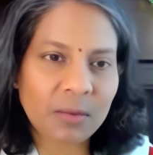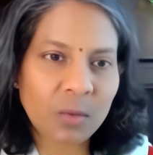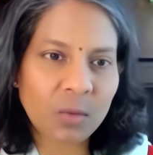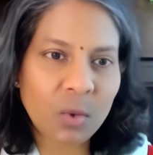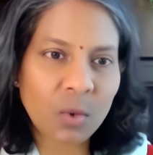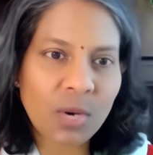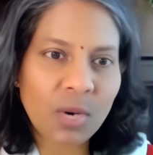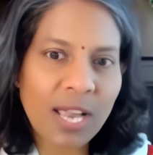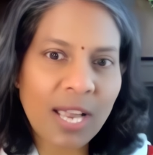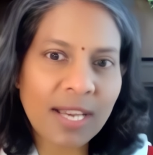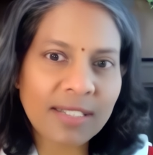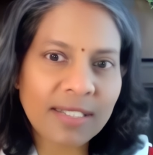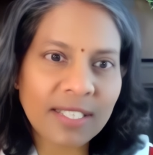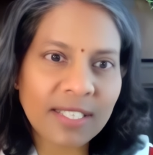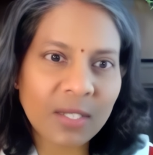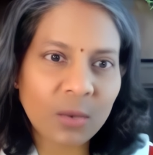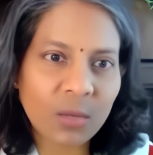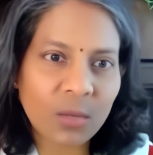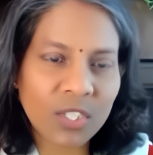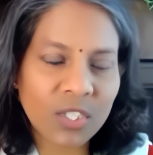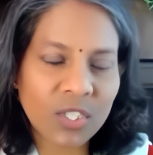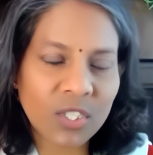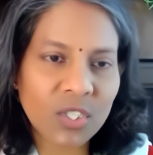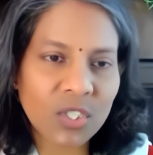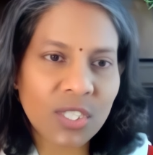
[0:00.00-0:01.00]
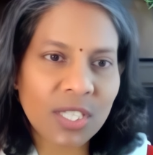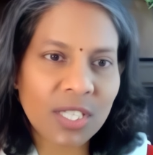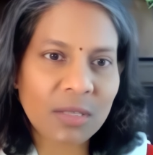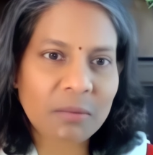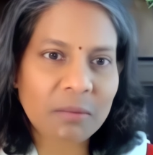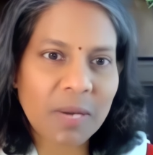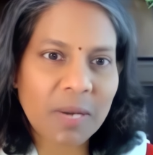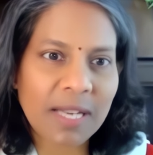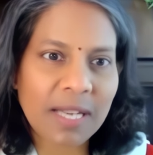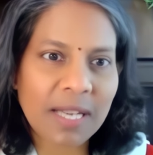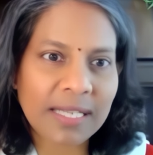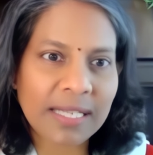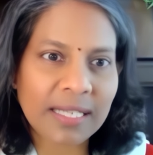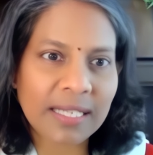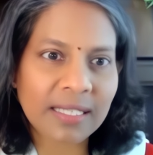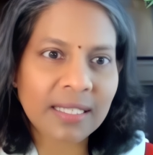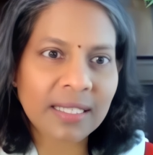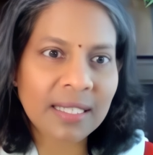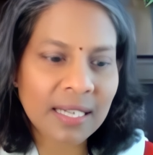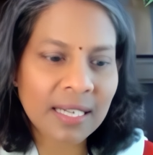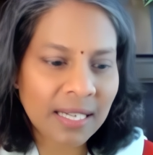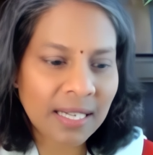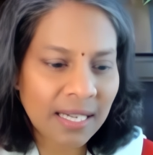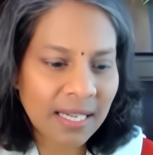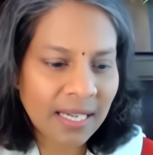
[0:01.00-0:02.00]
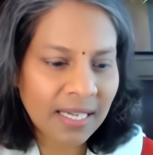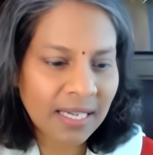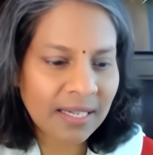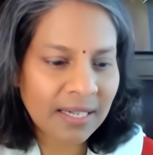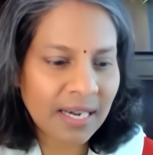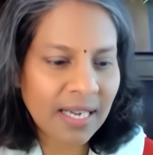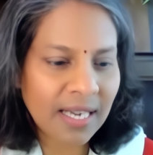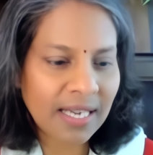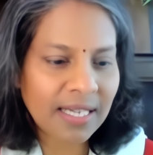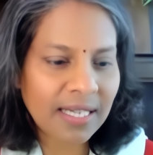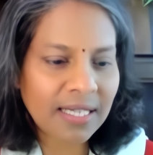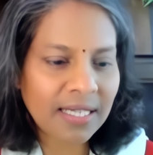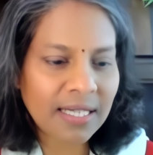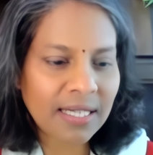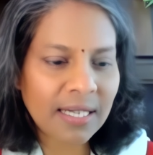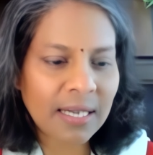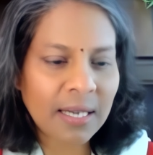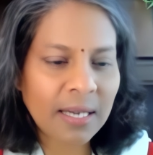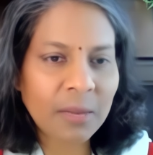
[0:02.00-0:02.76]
You all had the questioning mind, right?